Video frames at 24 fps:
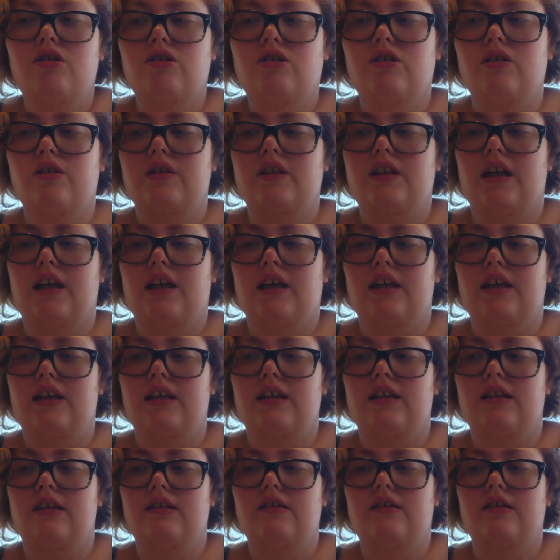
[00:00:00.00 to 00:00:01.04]
so
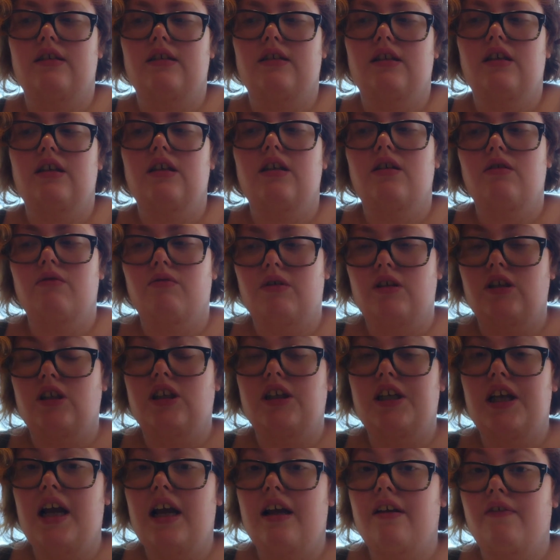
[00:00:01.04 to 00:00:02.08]
that when
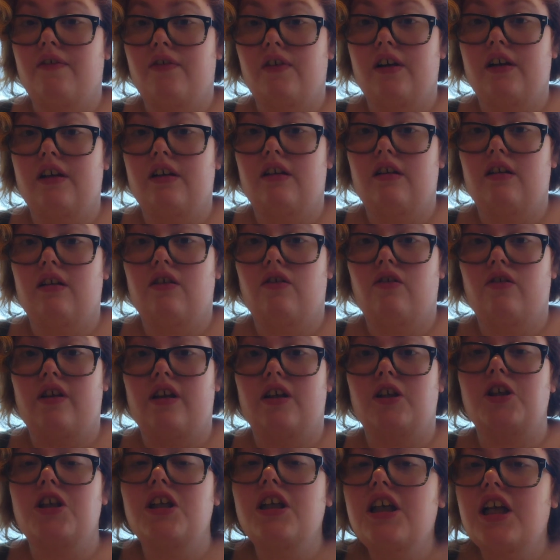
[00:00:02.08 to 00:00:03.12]
she had friends, so
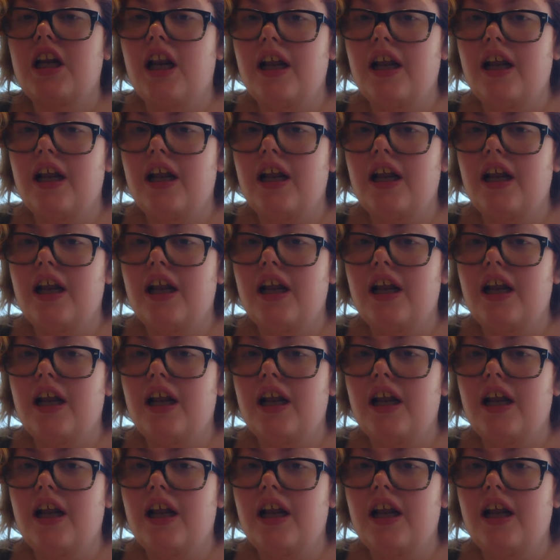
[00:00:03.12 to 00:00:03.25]
that she